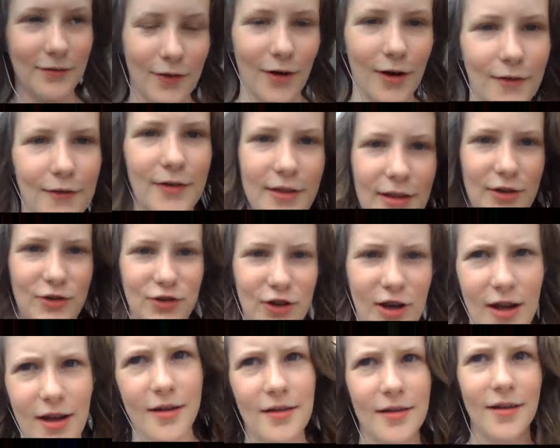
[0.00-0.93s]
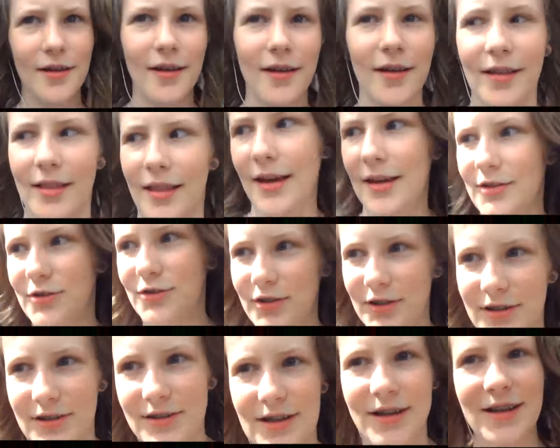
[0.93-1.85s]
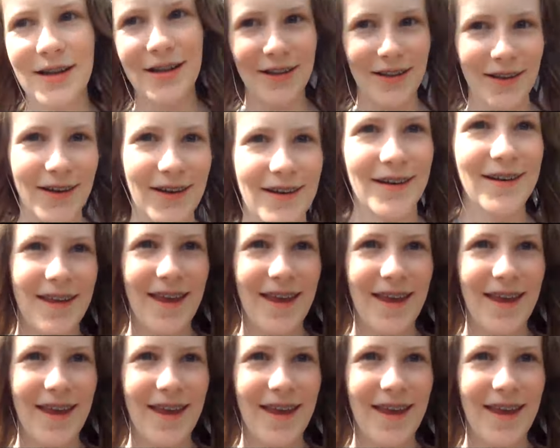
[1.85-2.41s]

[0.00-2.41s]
I've got for this shirt, like just alone,